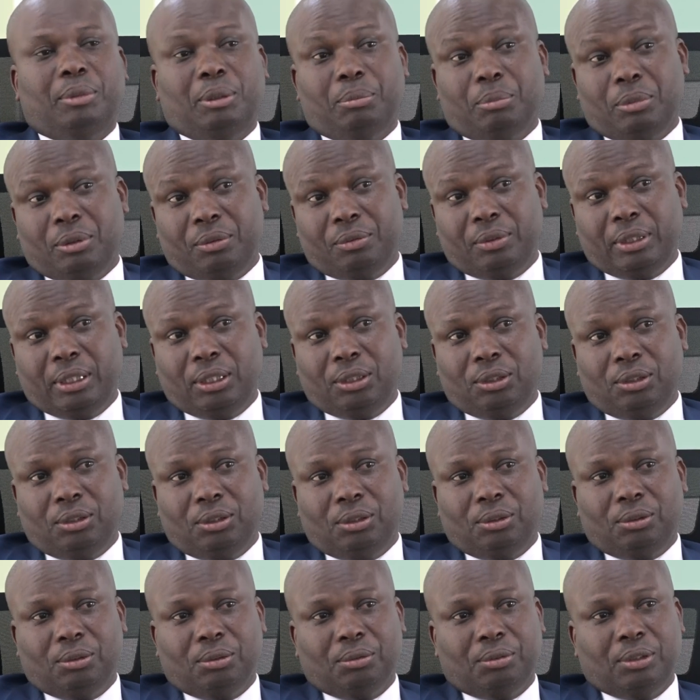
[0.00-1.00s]
I'm a member of the
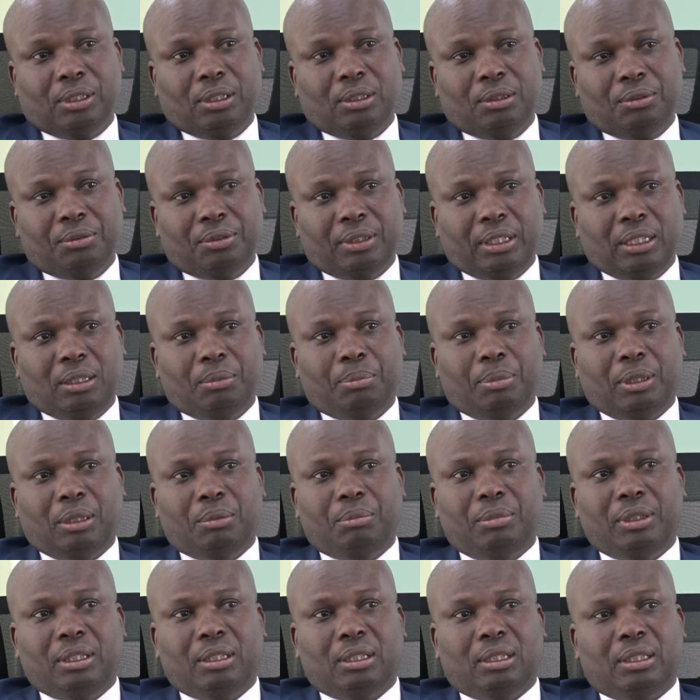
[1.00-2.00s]
Institute of Certified
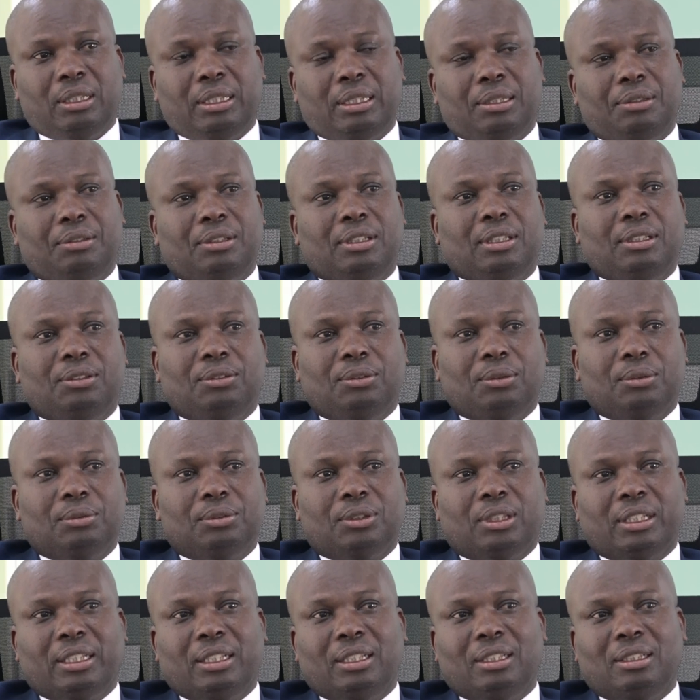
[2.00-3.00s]
Public Accountants
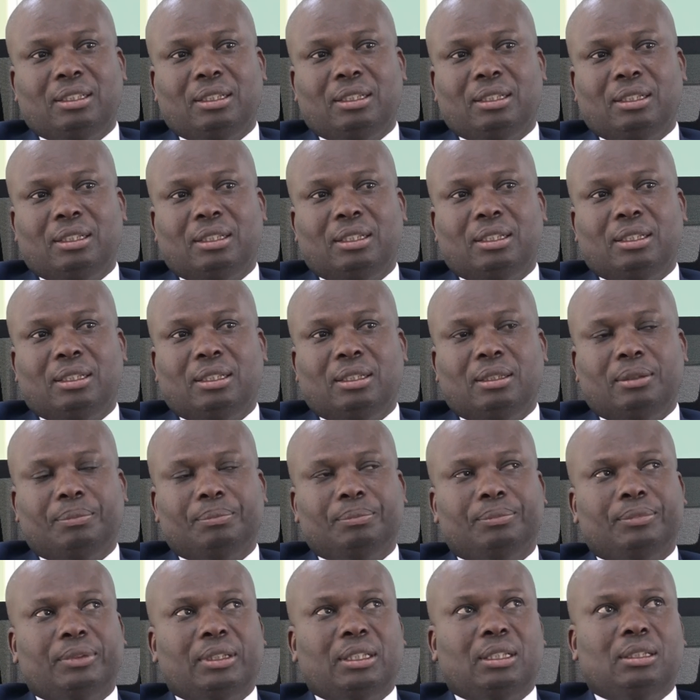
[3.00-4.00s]
of Kenya
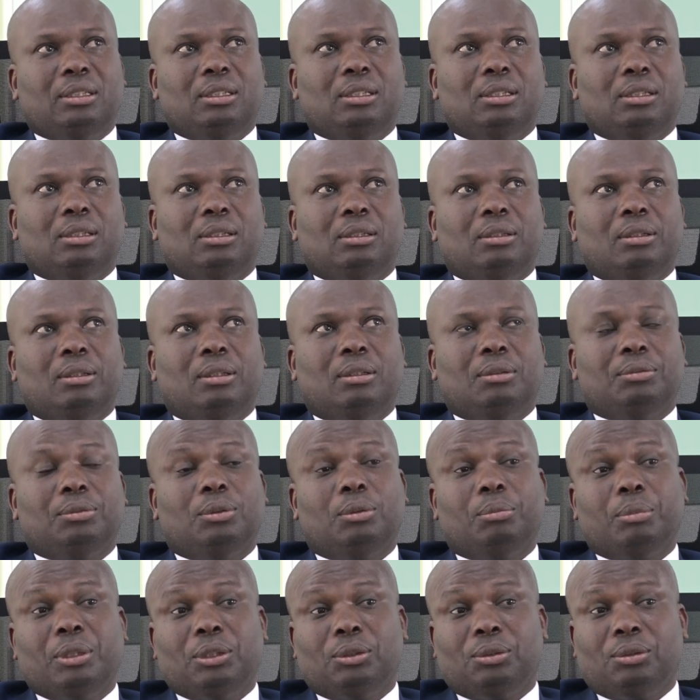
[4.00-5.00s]
and a
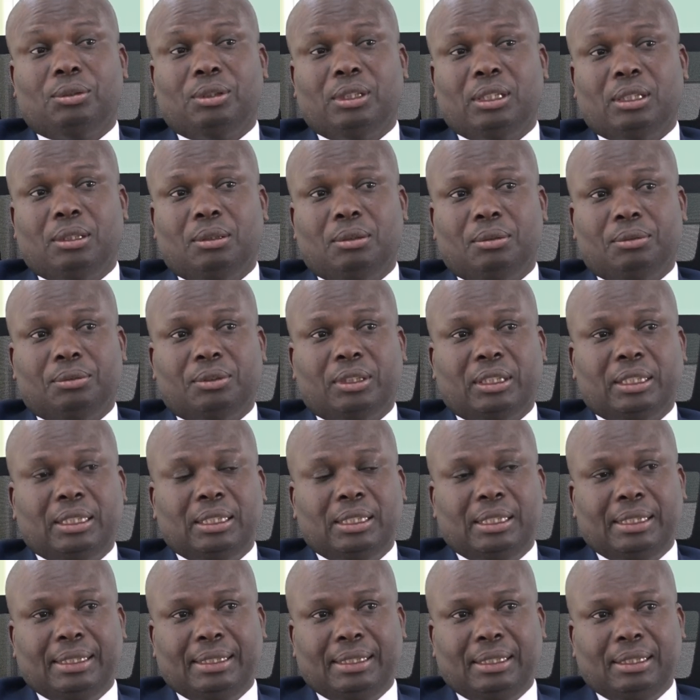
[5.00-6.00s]
former student of
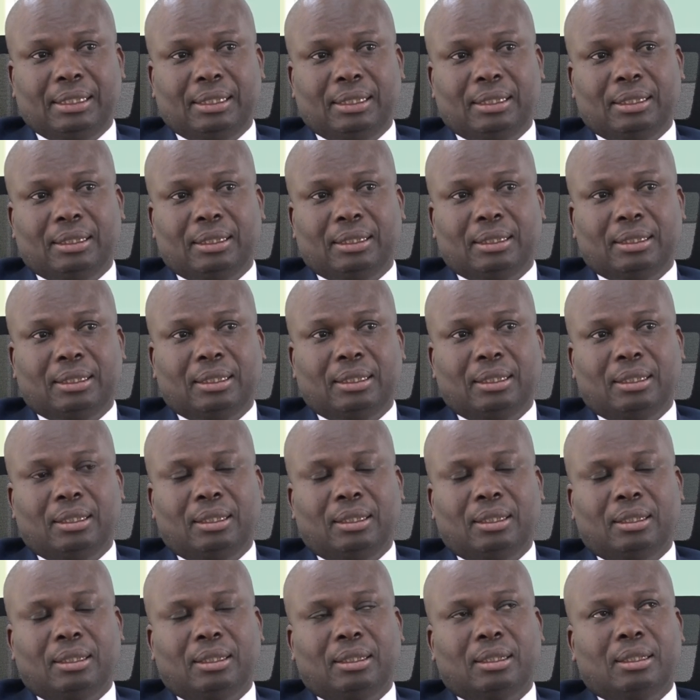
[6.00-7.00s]
KCA.
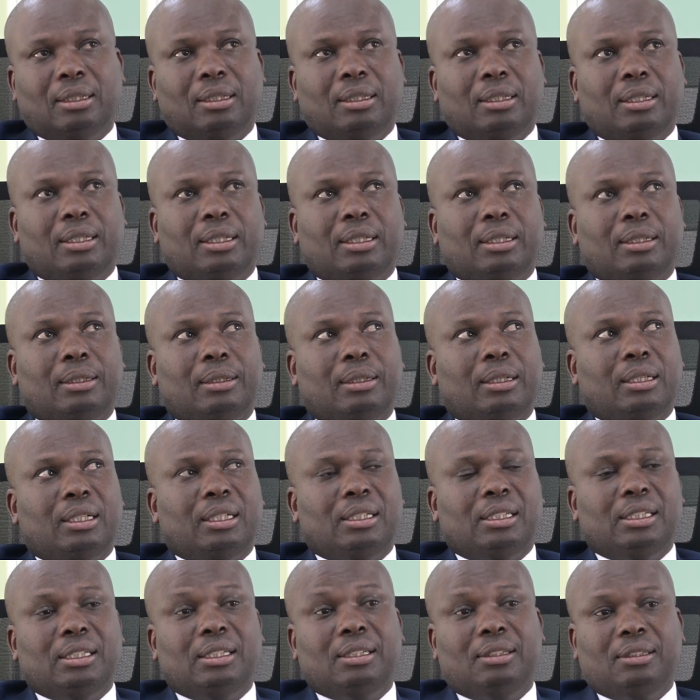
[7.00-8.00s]

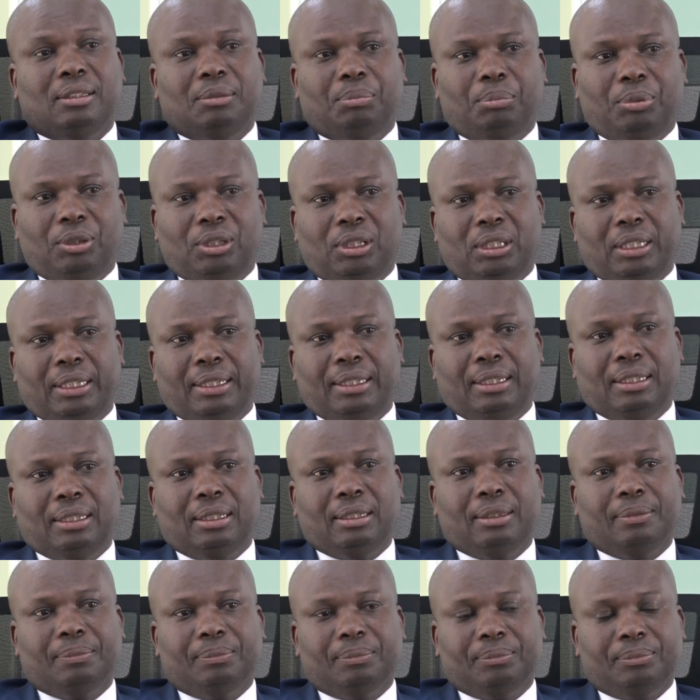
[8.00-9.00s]
I did Cpa
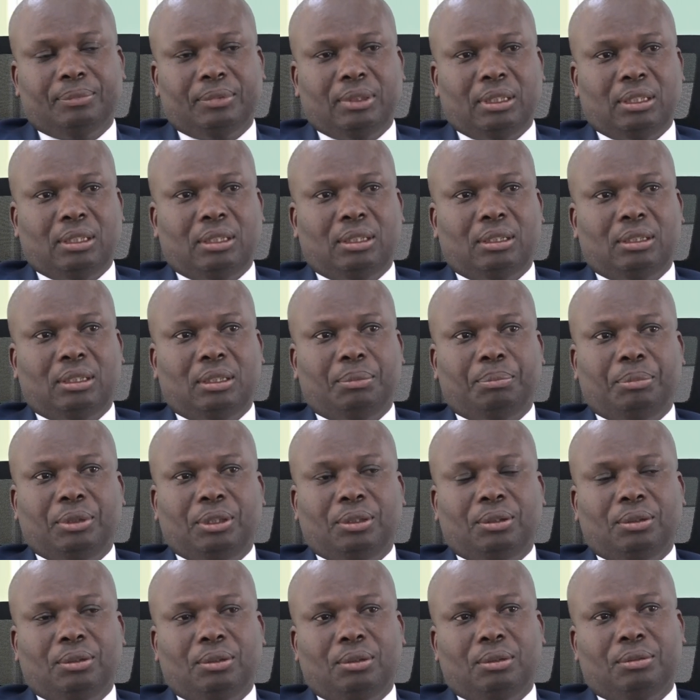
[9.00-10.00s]
here in the
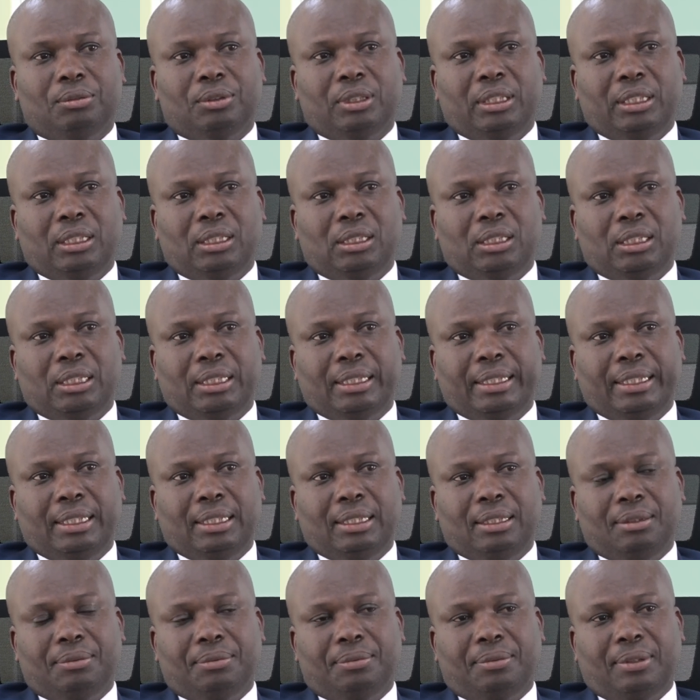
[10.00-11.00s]
period of
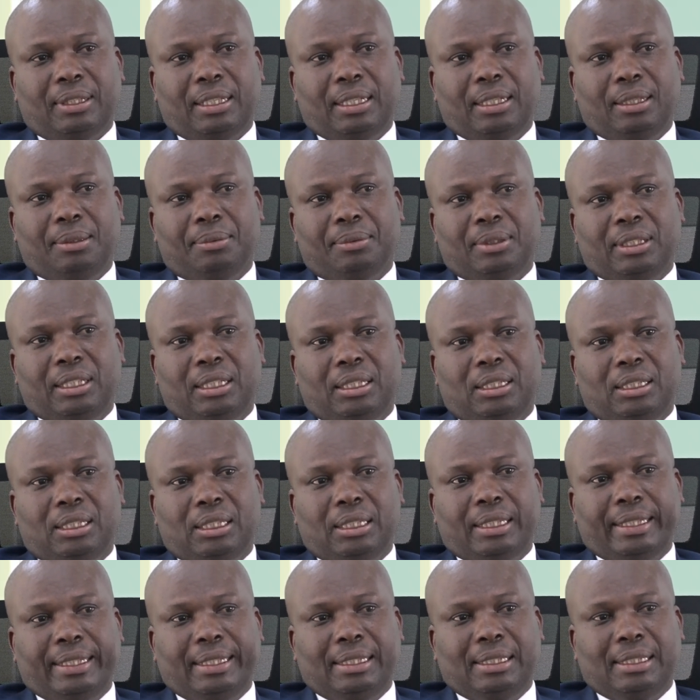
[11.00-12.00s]

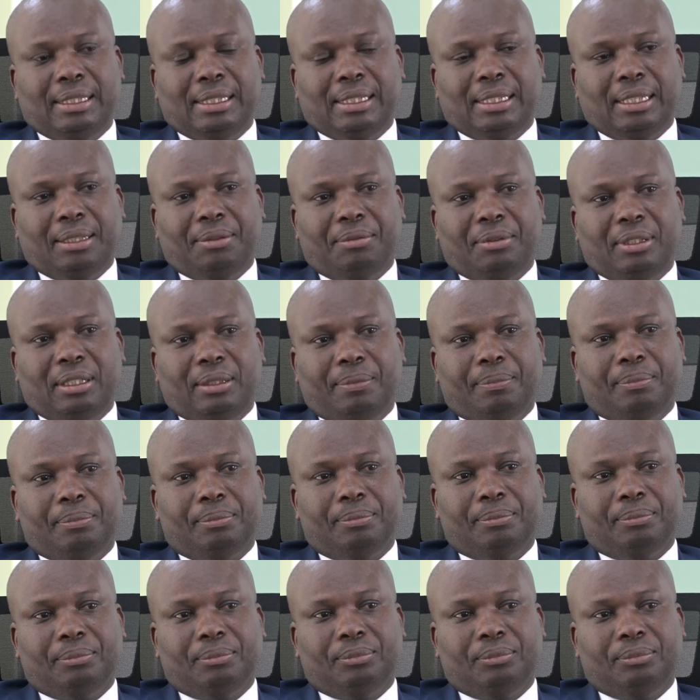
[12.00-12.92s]
1995-1997.